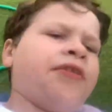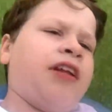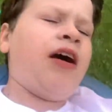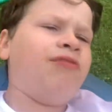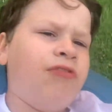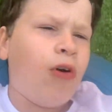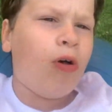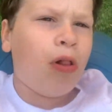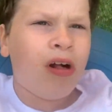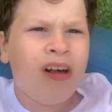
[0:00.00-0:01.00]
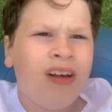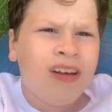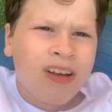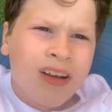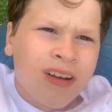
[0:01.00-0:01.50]
a downfall.
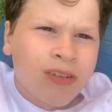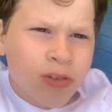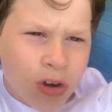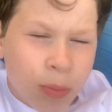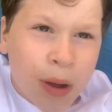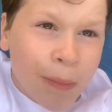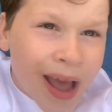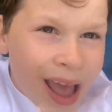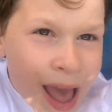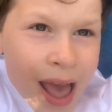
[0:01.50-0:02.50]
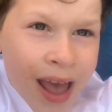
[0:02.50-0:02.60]
Talking about my hair,